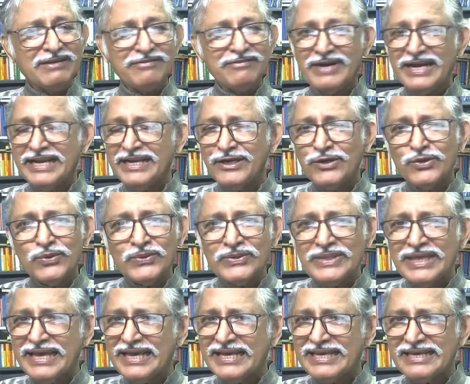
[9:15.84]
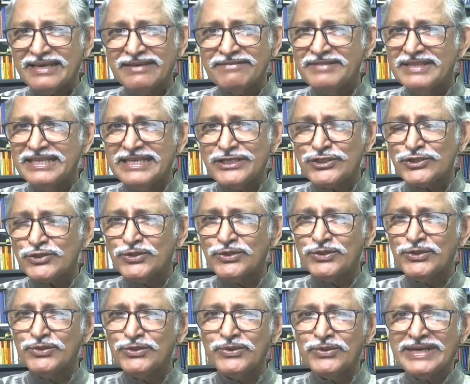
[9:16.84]
Why do they give these
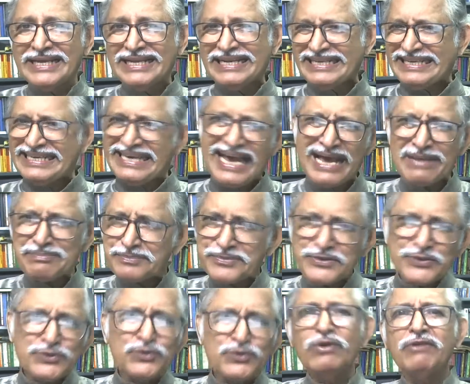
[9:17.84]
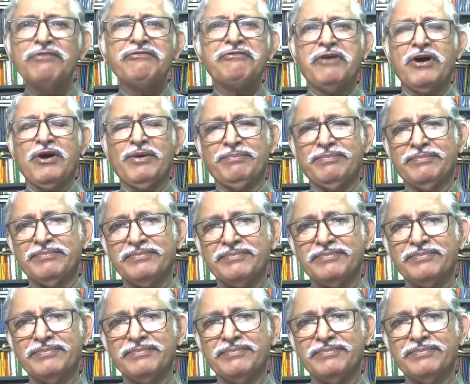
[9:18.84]
to you in capsule form?